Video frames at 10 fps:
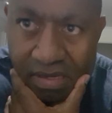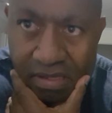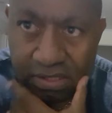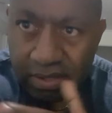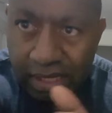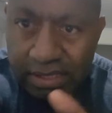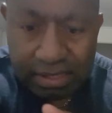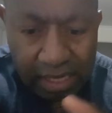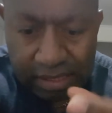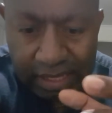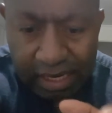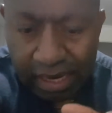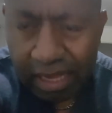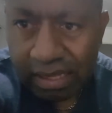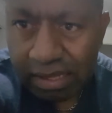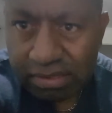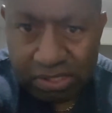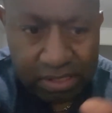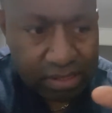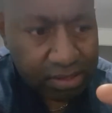So that's exactly like
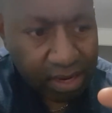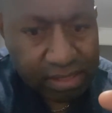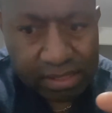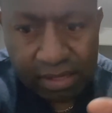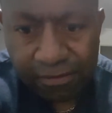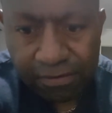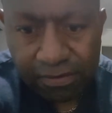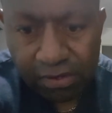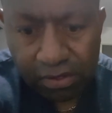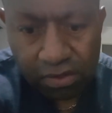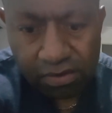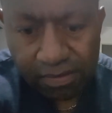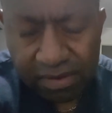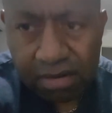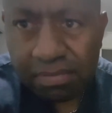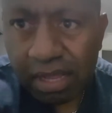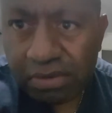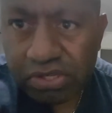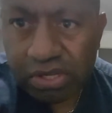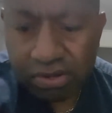Jesus Christ. If you have a little
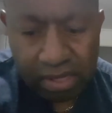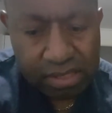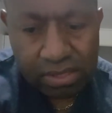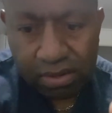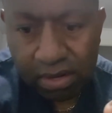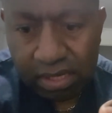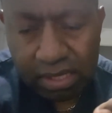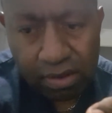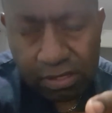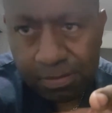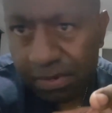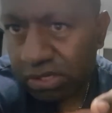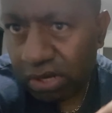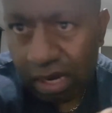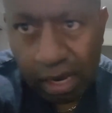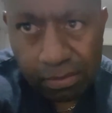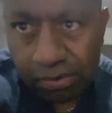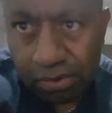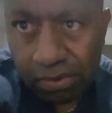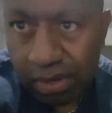blemish in you, He's not gonna. The Holy Spirit's gonna come
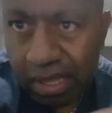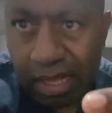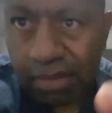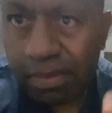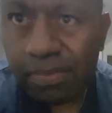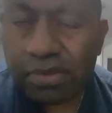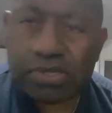through you and heal people.